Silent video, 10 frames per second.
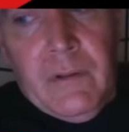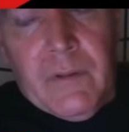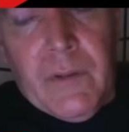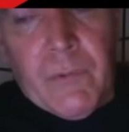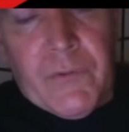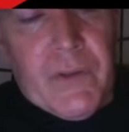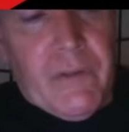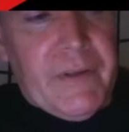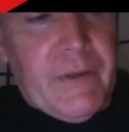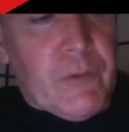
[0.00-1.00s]
number
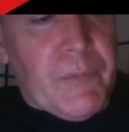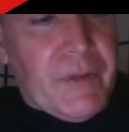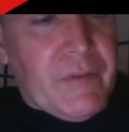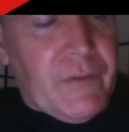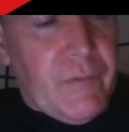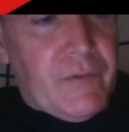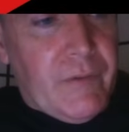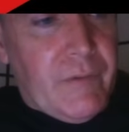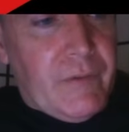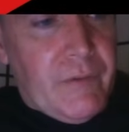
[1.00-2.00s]
seven HMAS seven
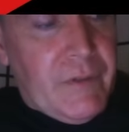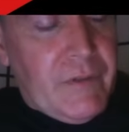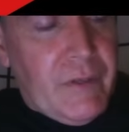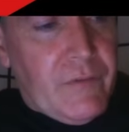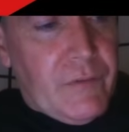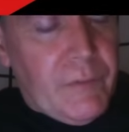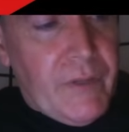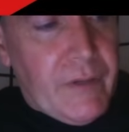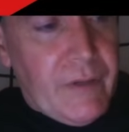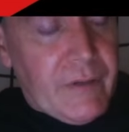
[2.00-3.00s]
seven seven